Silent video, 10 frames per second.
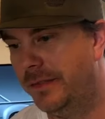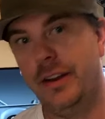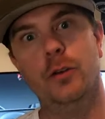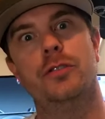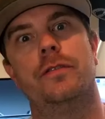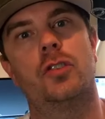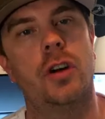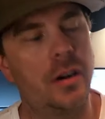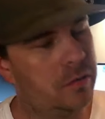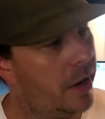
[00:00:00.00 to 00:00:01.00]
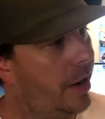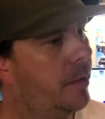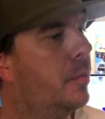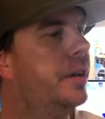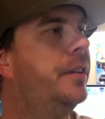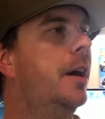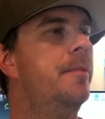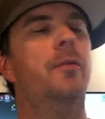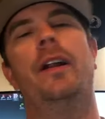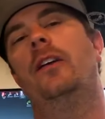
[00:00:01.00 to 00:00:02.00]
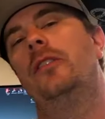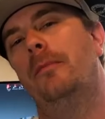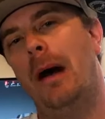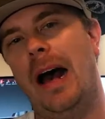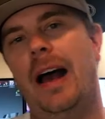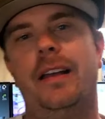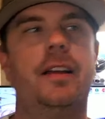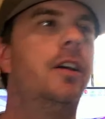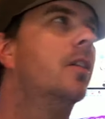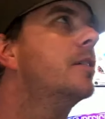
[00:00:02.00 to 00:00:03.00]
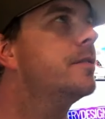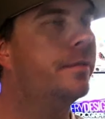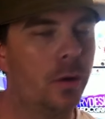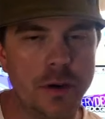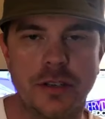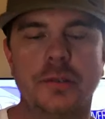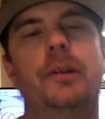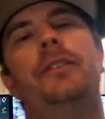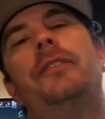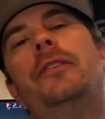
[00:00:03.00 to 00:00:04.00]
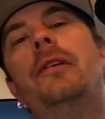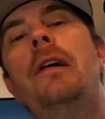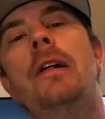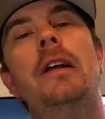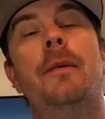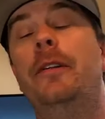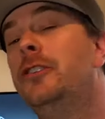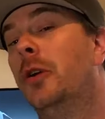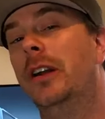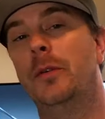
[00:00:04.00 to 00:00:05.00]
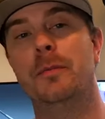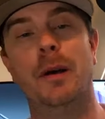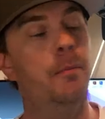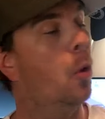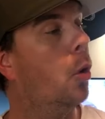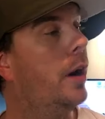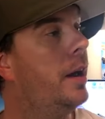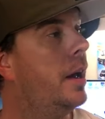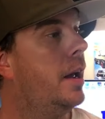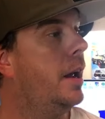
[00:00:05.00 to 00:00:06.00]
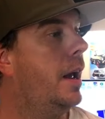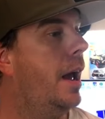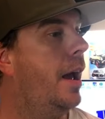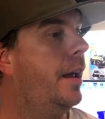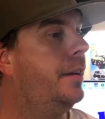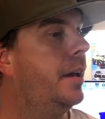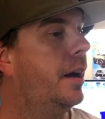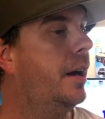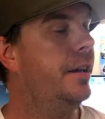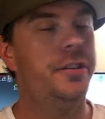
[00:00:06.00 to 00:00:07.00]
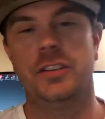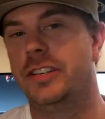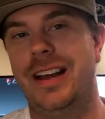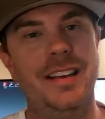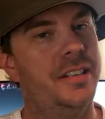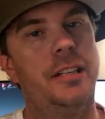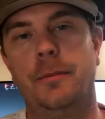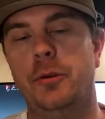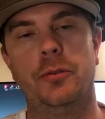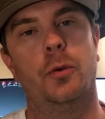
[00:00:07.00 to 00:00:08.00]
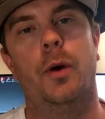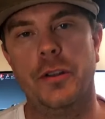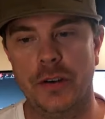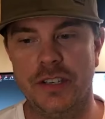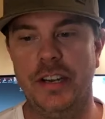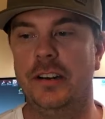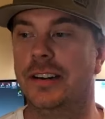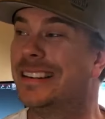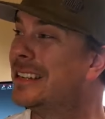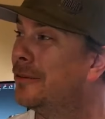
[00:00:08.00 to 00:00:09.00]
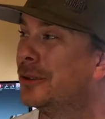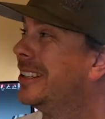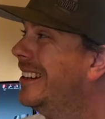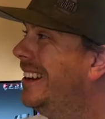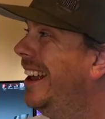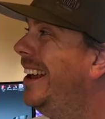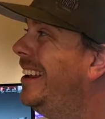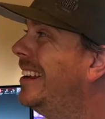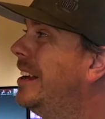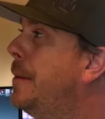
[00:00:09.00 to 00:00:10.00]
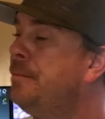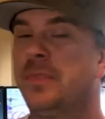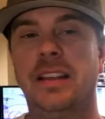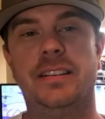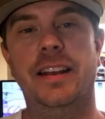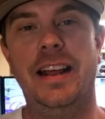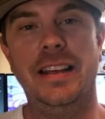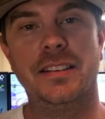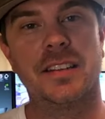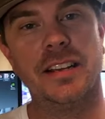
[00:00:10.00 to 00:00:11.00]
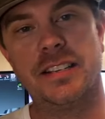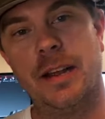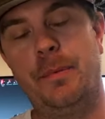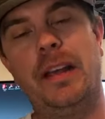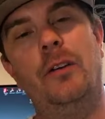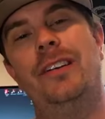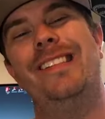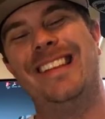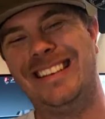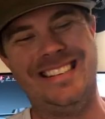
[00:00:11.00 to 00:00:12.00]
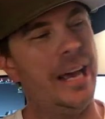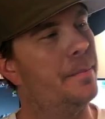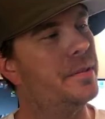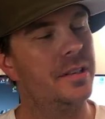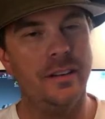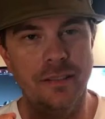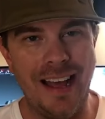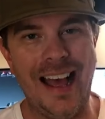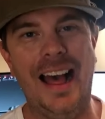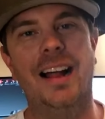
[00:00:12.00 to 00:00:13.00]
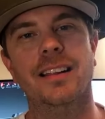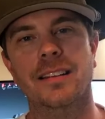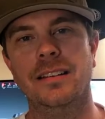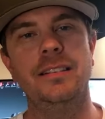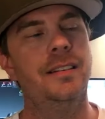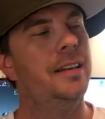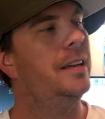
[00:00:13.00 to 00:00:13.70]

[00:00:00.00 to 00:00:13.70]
videos of truck running, but I've been running out in the back. I got lots of forest to run through. I've been enjoying it with my boy, and it's just nice. The beautiful weather is here, except for today. Today is like stepping out into the depths of hell.